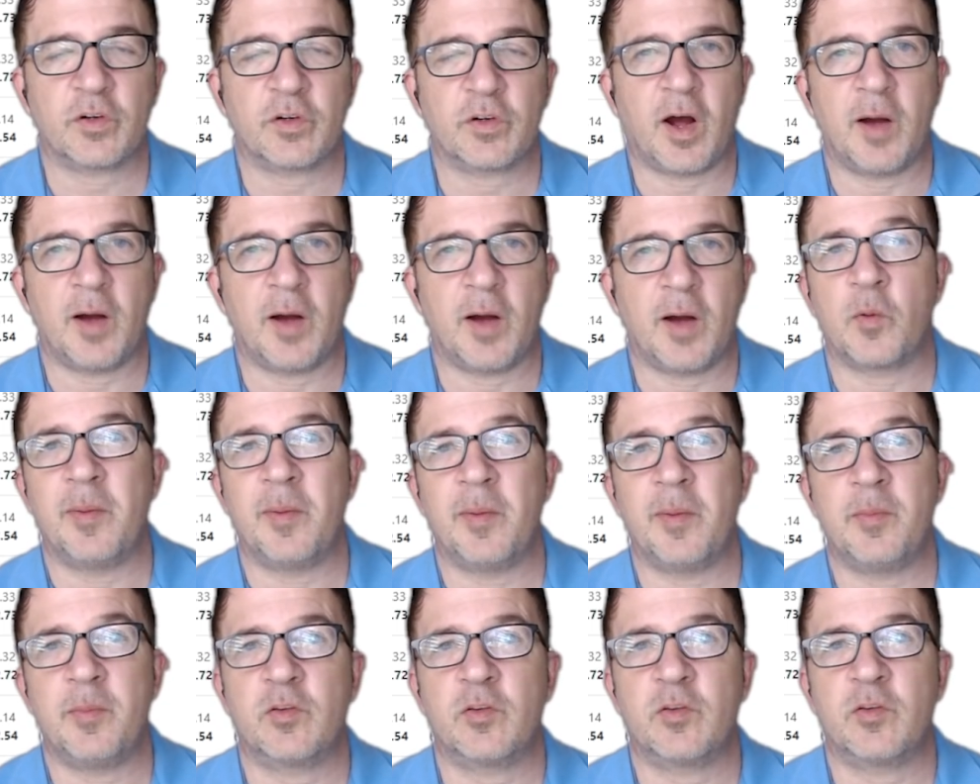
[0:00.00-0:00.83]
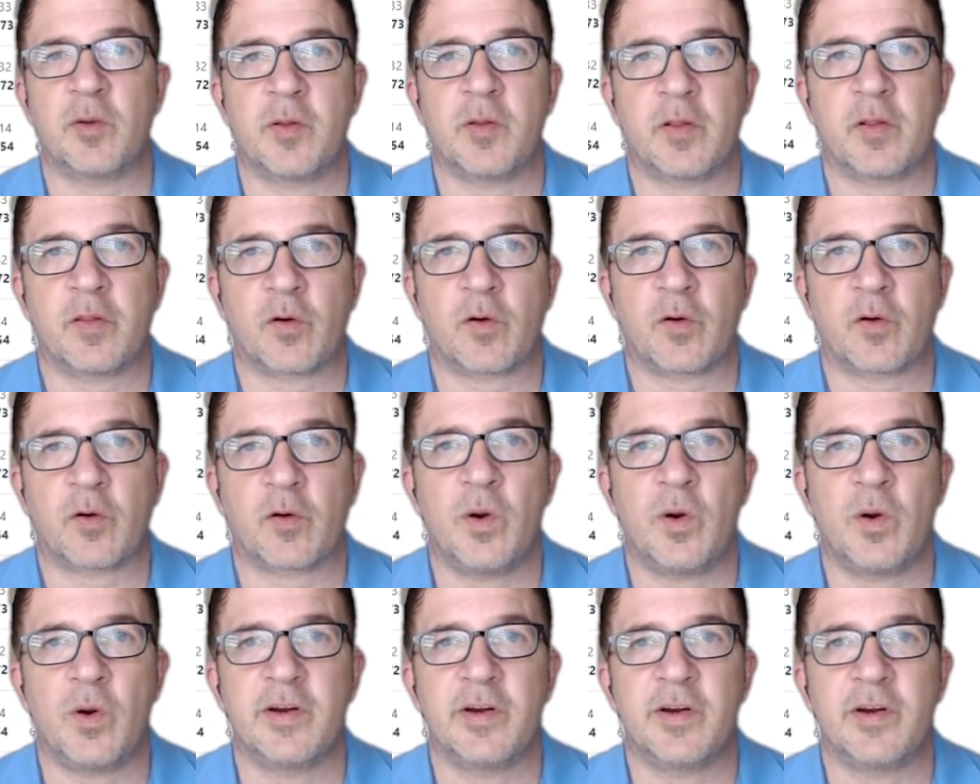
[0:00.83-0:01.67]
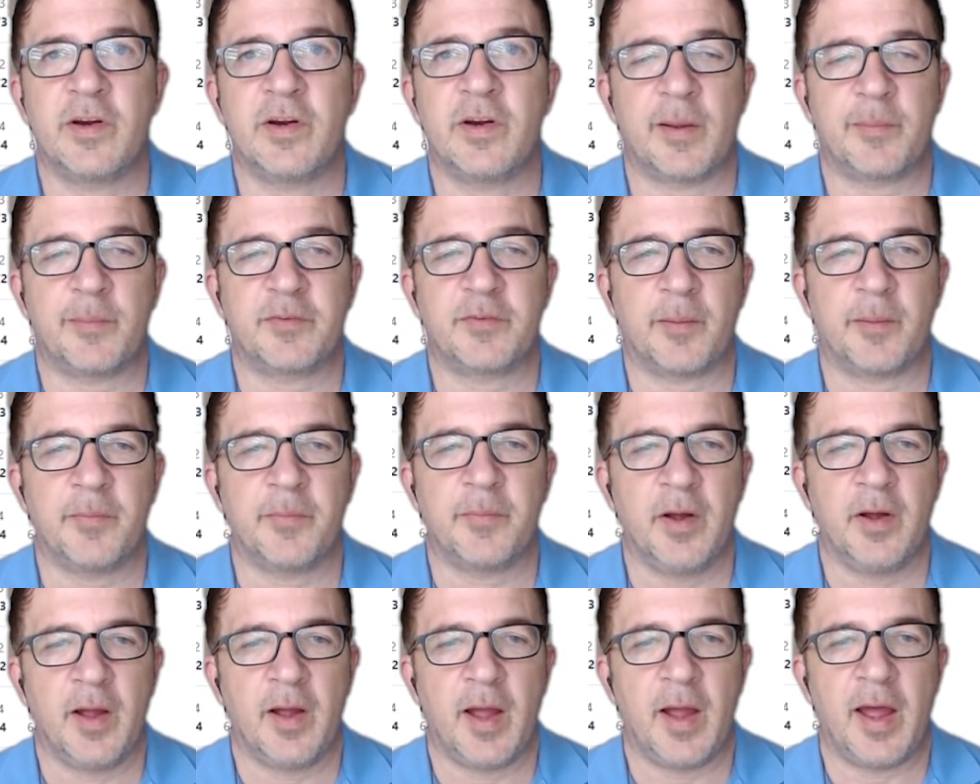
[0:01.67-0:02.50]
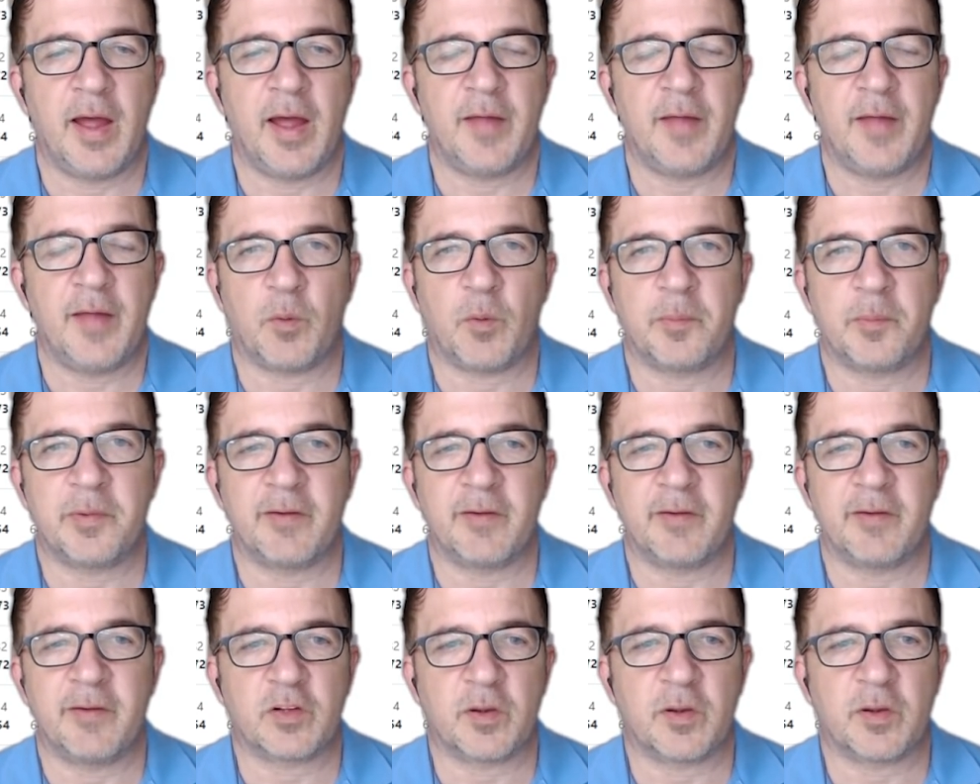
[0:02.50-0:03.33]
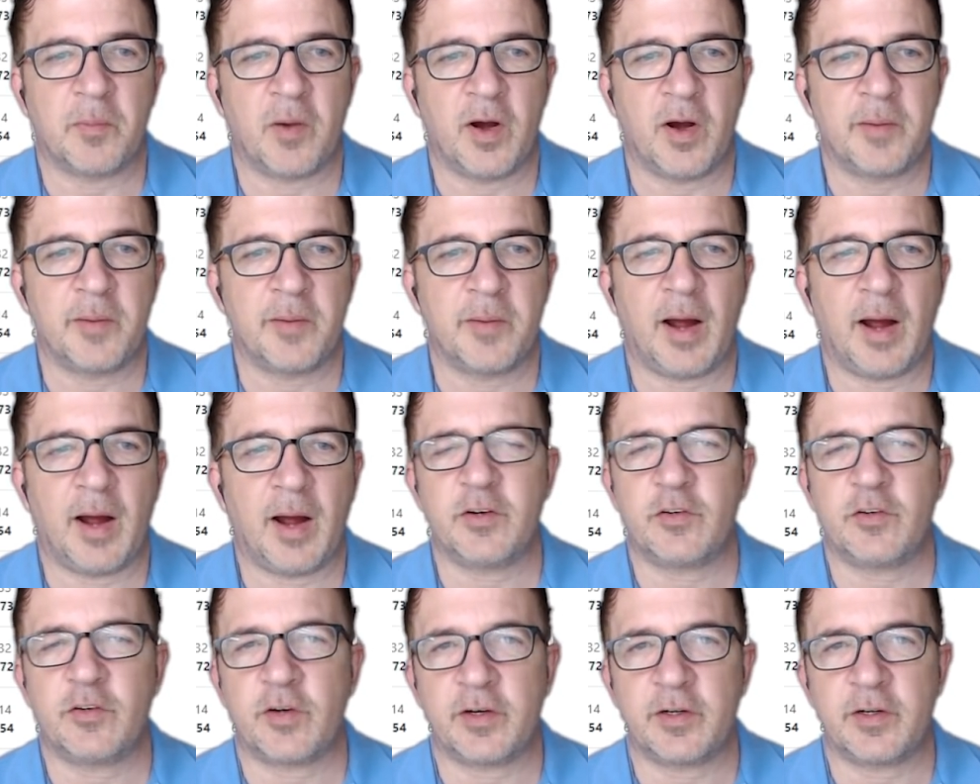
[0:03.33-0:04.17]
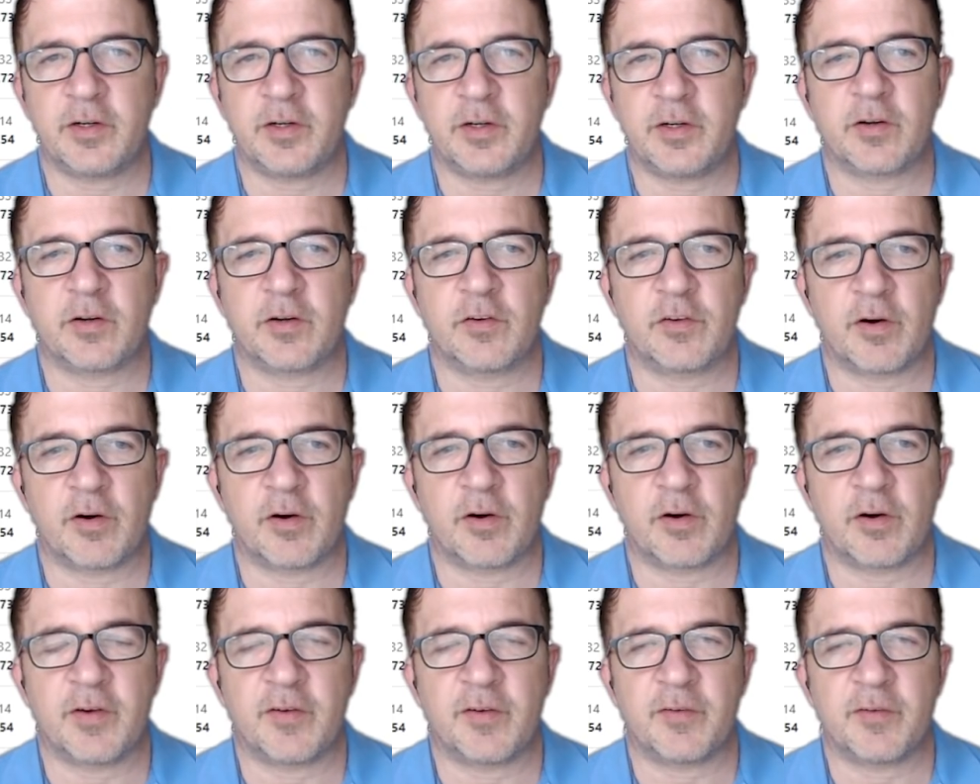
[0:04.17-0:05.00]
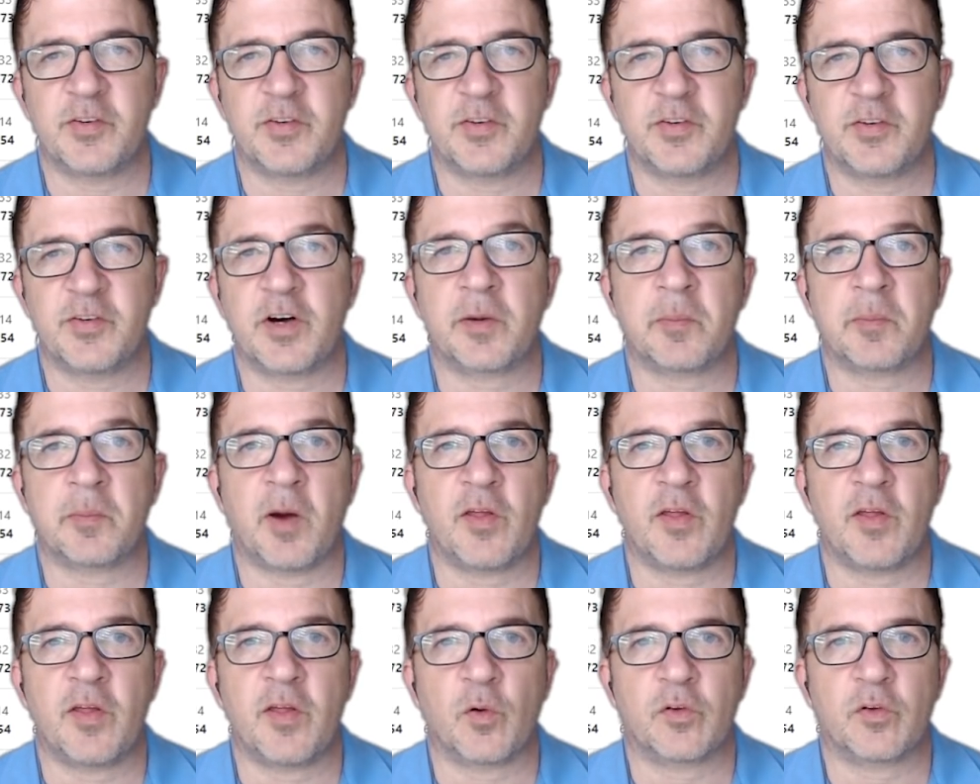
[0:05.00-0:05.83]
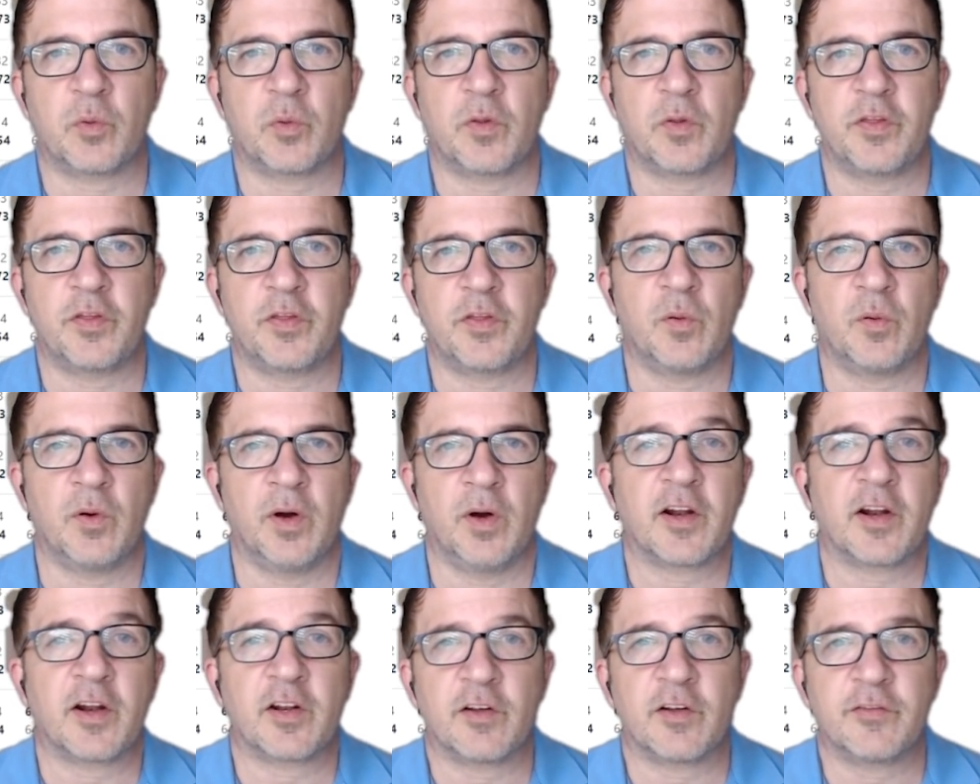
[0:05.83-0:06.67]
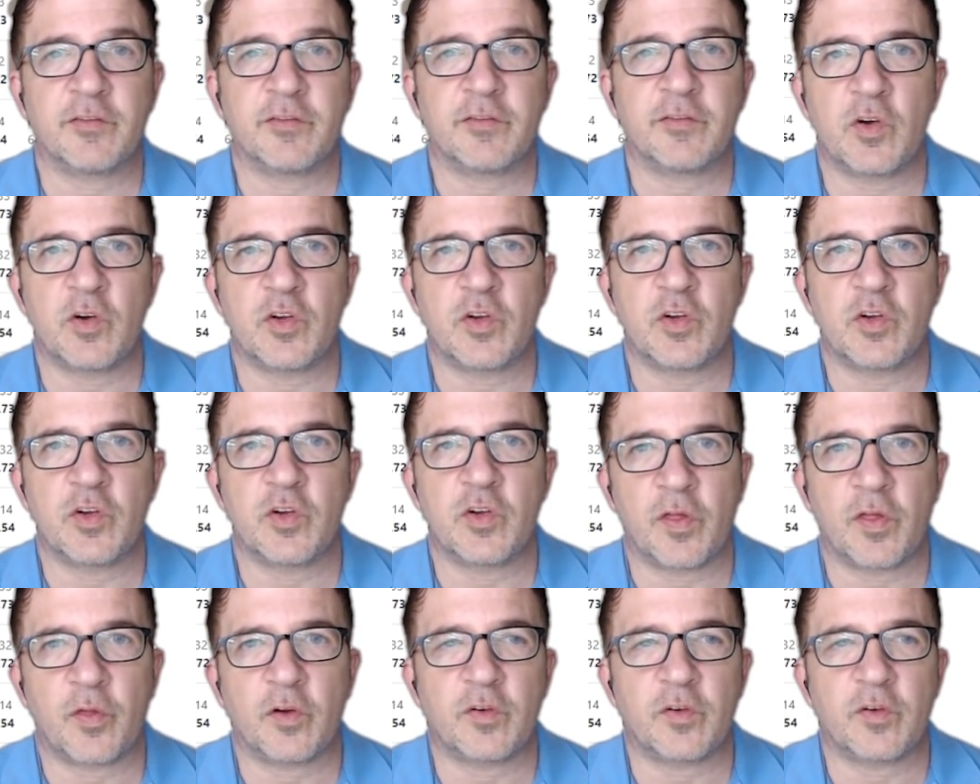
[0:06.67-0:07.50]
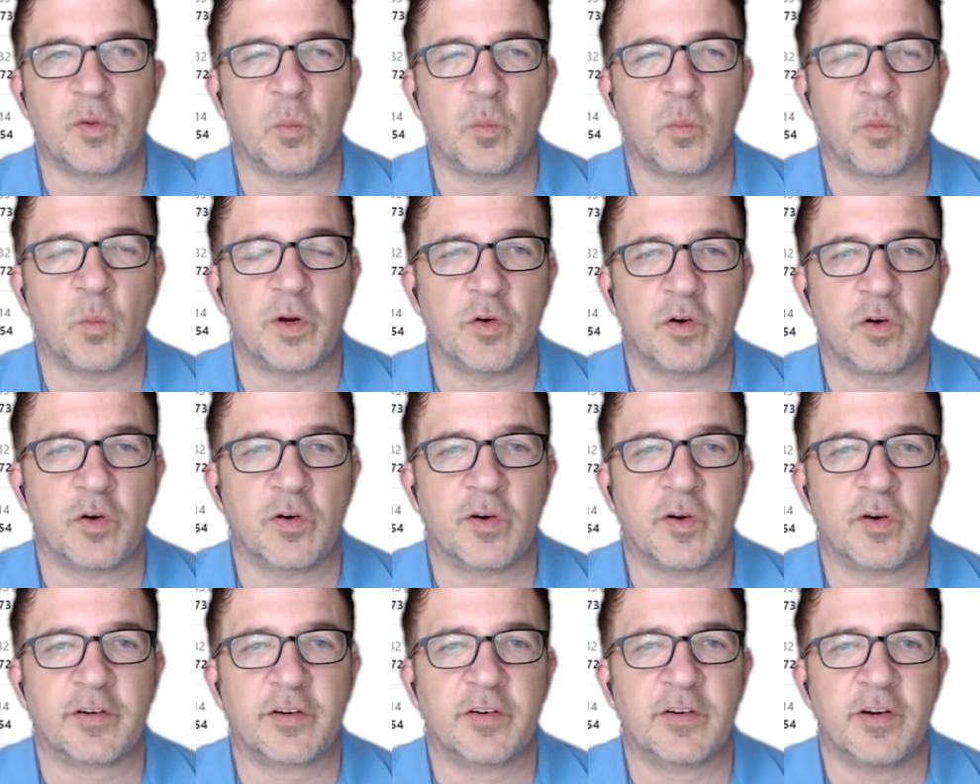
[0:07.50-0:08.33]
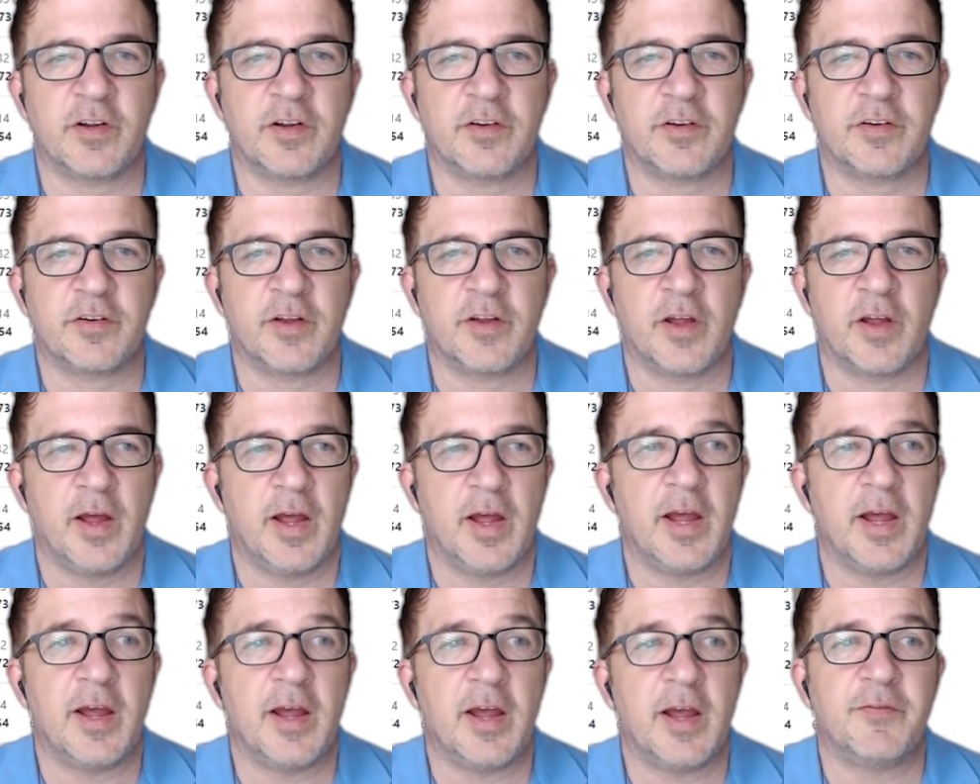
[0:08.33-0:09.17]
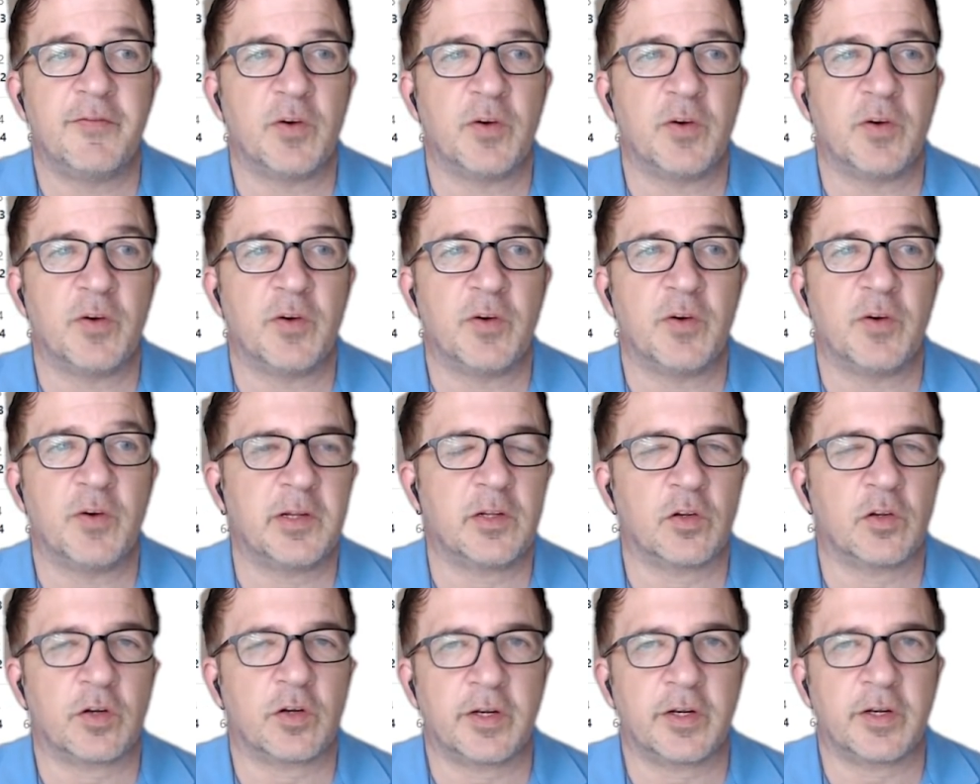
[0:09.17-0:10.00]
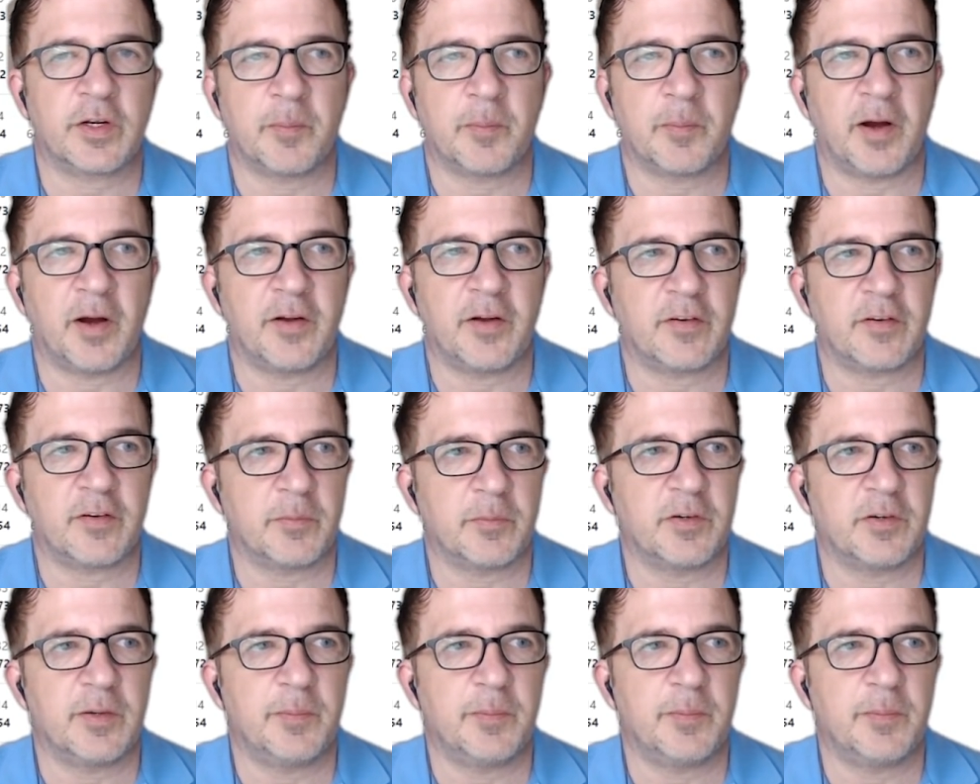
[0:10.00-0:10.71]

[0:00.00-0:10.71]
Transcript: time, or maybe some other coin steps up that we'll be able to mine. I'm just trying to be conservative. I'm sharing my thoughts with you. I'd love to know your thoughts on what your direction is. If you are going to be looking to buy some